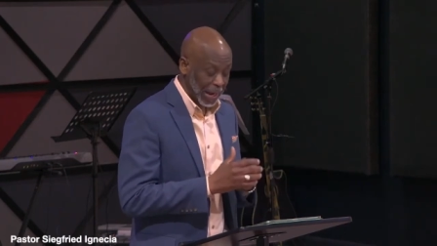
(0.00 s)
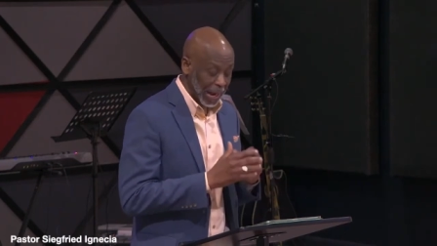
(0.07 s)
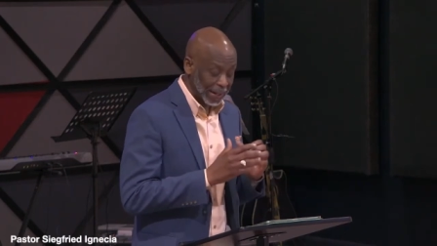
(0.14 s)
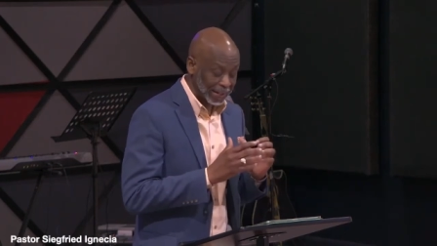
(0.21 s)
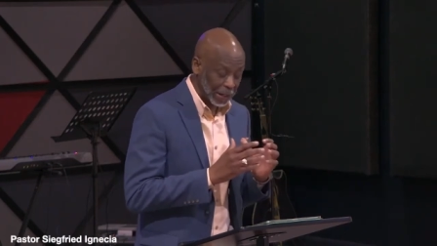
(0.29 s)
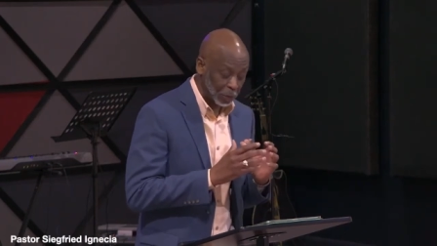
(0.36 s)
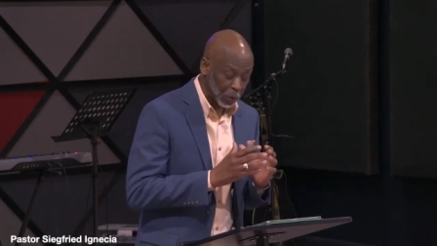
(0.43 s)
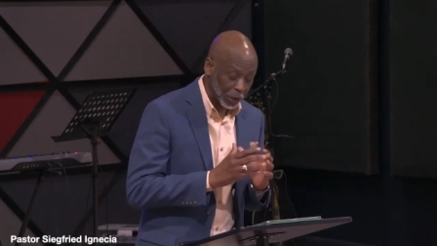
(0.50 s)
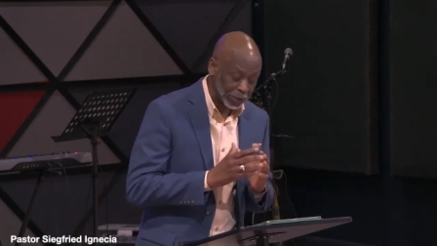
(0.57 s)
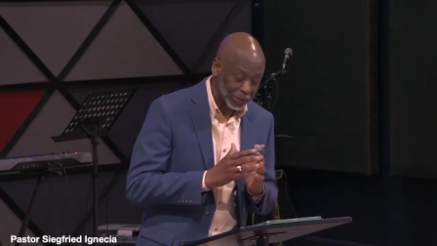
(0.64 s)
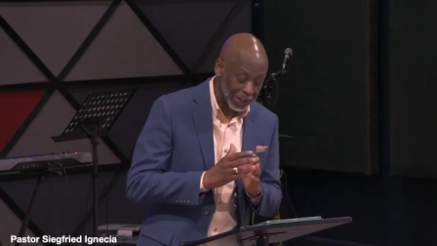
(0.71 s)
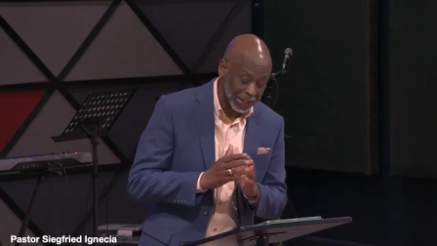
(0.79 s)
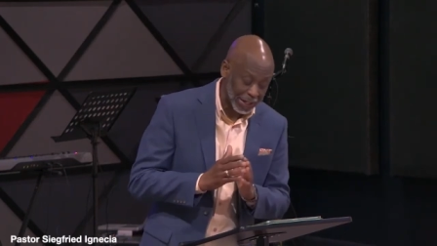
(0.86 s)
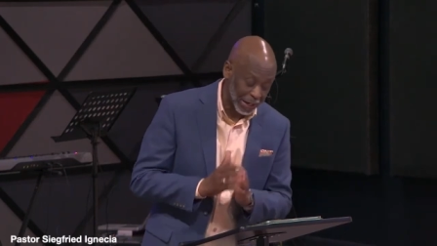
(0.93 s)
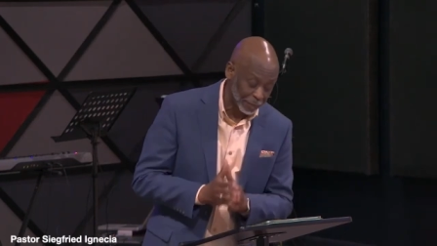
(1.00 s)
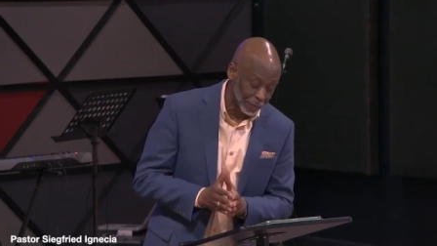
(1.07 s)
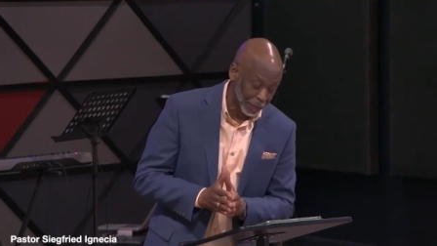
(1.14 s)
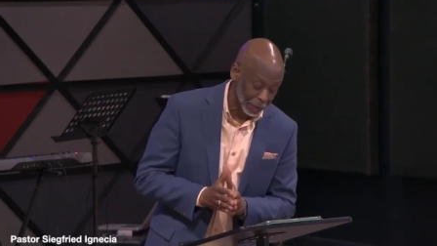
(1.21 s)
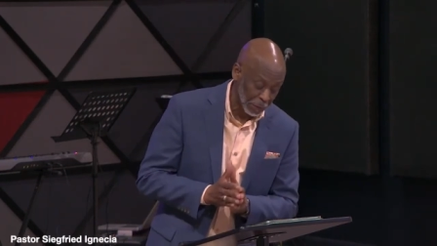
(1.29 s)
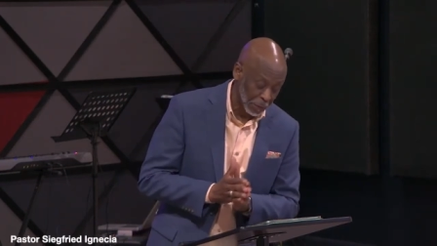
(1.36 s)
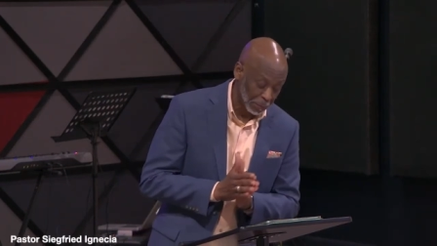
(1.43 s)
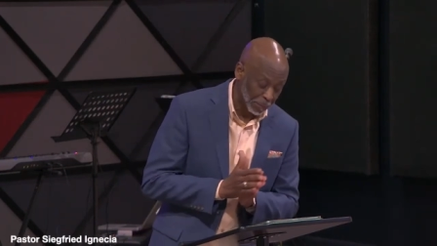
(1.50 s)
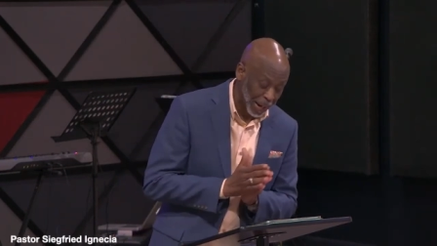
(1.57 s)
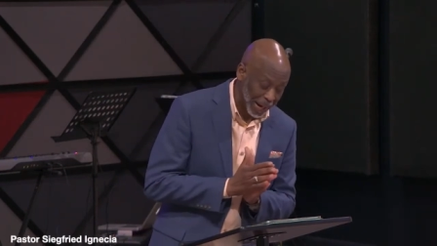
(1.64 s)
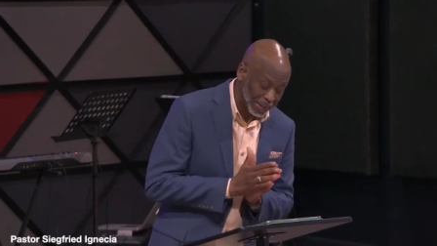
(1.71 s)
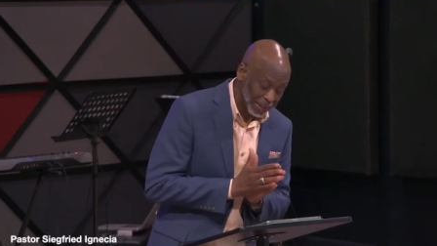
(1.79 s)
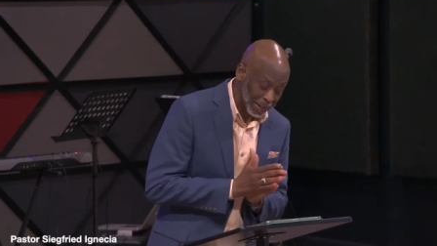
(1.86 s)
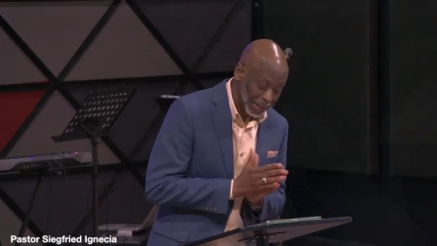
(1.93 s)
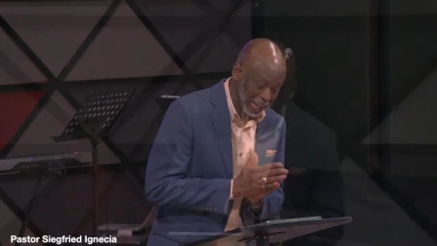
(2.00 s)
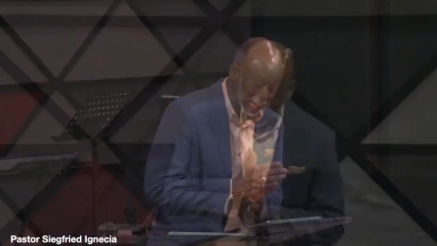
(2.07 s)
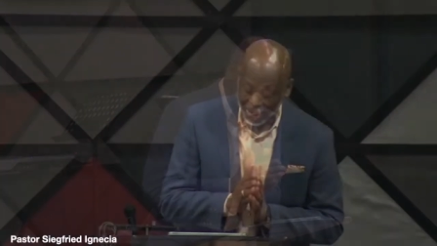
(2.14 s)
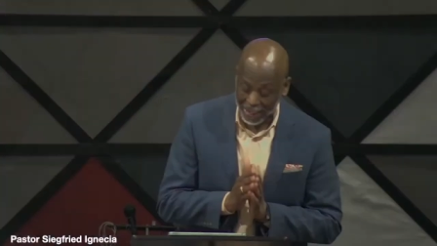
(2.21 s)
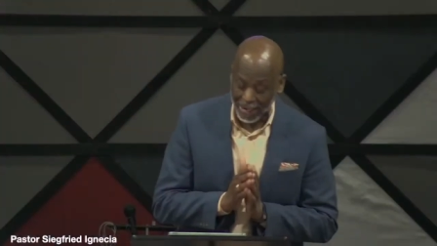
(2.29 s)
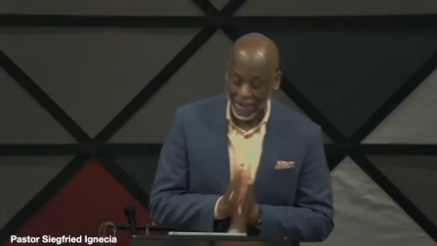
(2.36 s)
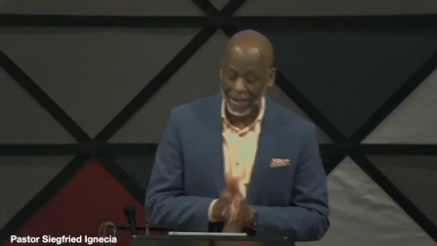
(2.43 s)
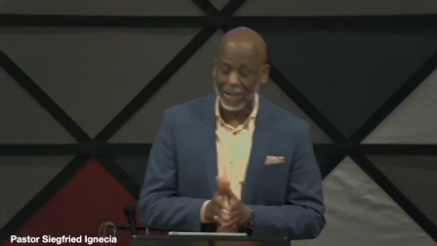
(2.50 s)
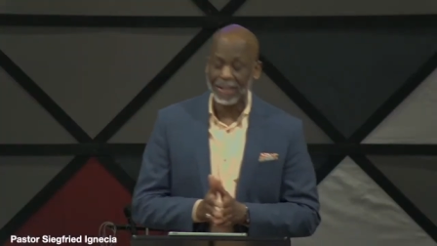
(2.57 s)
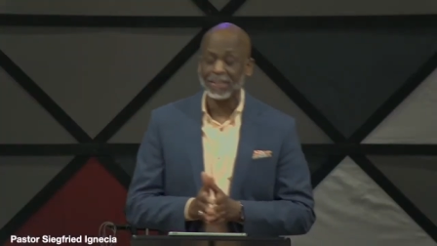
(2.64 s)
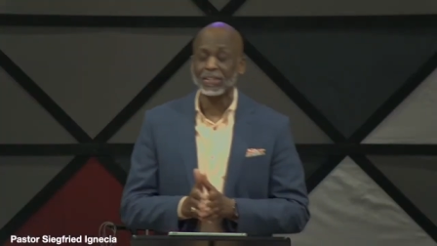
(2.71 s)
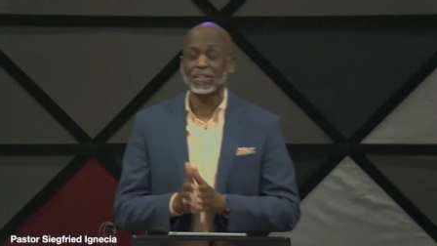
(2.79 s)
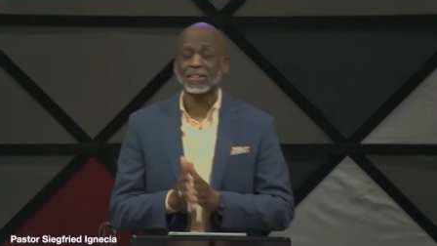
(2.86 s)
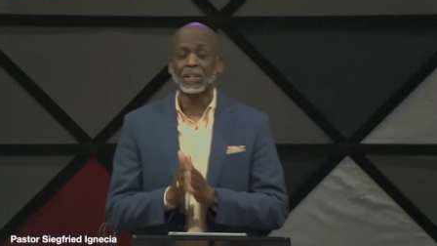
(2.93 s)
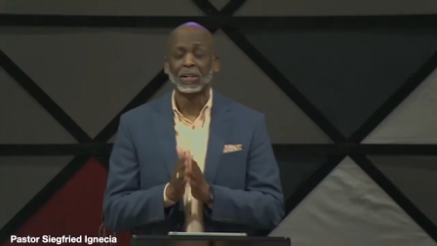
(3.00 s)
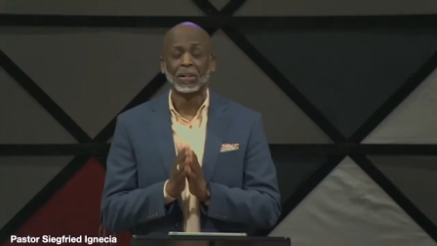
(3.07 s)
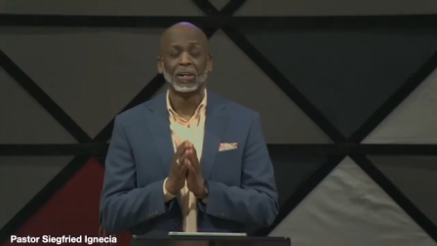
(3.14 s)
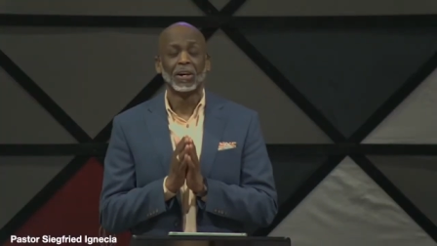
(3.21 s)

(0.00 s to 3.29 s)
and they were delivered by the hands